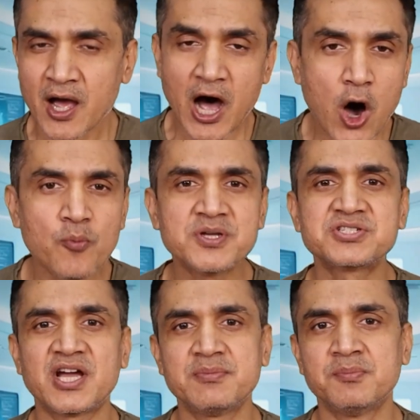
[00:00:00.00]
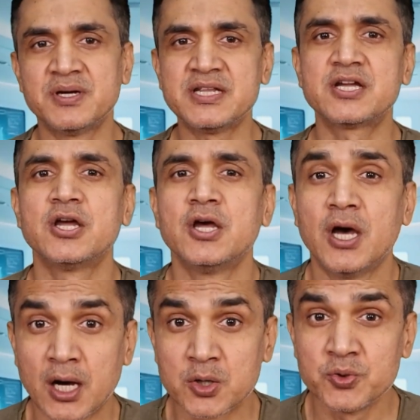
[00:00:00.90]
How much time and money
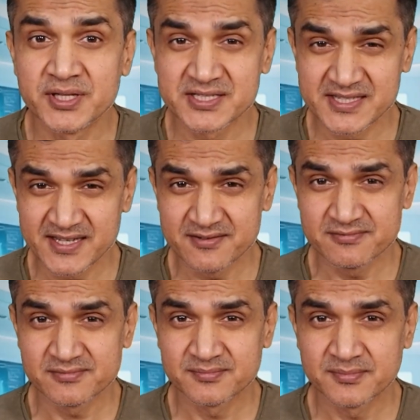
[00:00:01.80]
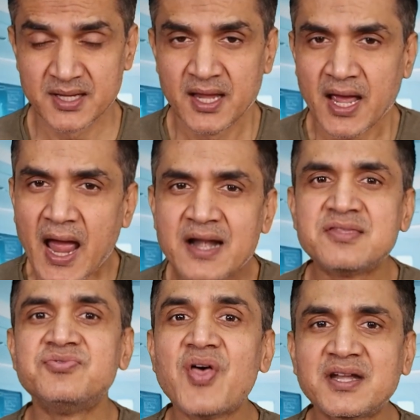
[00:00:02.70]
could they save?
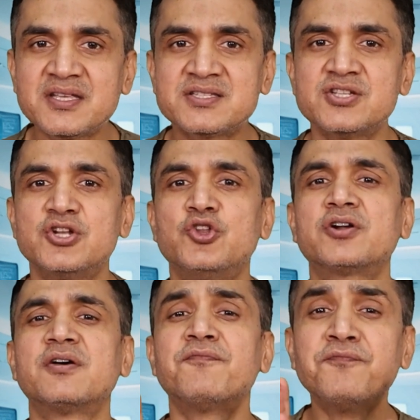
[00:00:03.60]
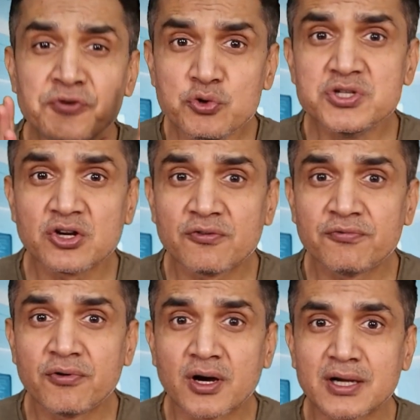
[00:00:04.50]
And that is not the future of
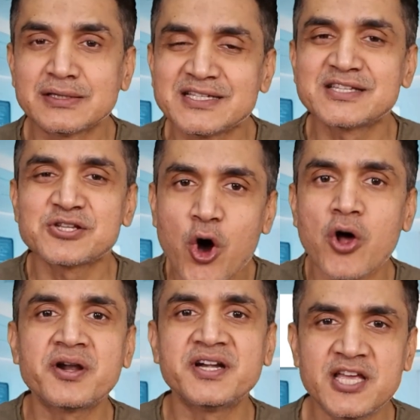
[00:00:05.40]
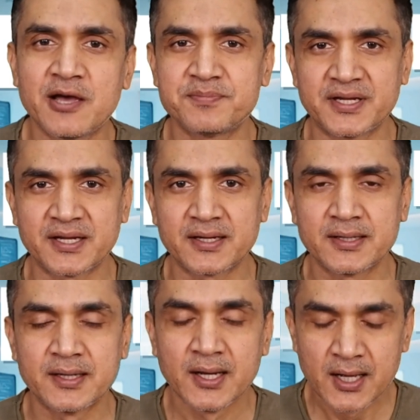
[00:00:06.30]
work. This is already happening.
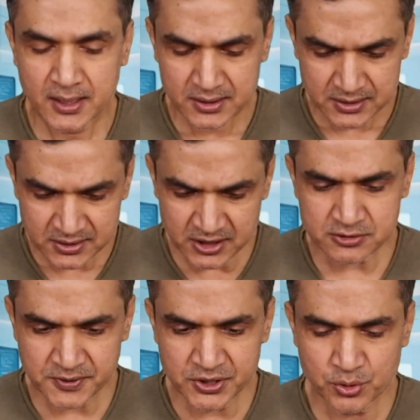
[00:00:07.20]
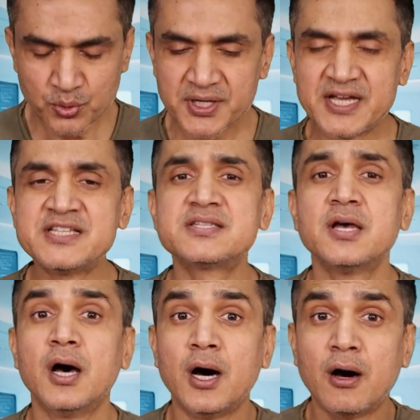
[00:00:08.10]
This video is
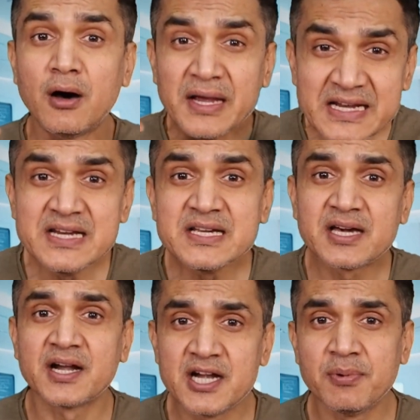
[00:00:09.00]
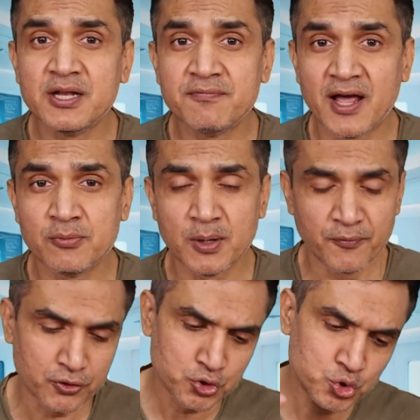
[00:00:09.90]
incredibly valuable
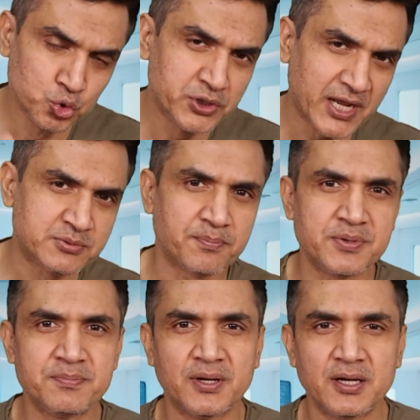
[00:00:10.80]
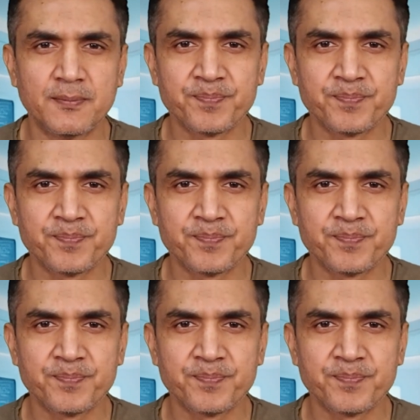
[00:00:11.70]
for two types of people.